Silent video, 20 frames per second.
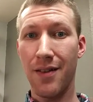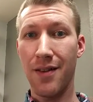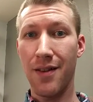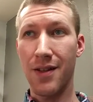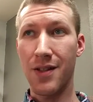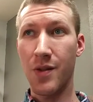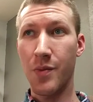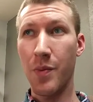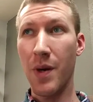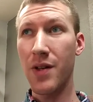
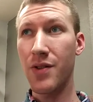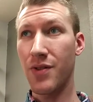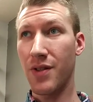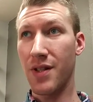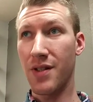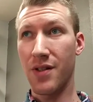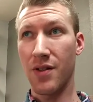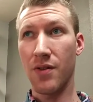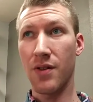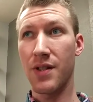especially
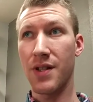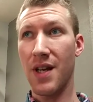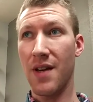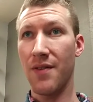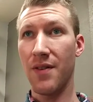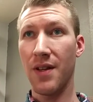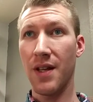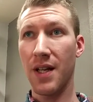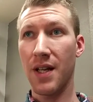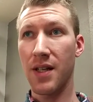0 to
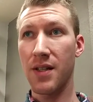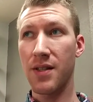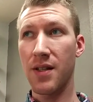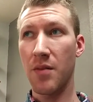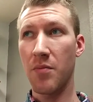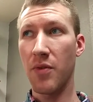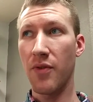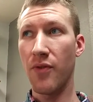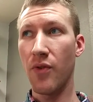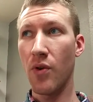7. Like I
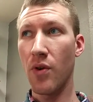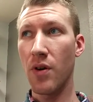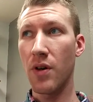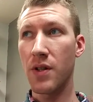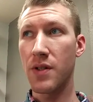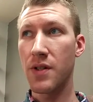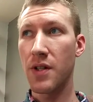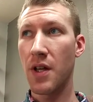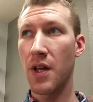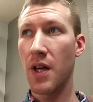said before,
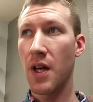it's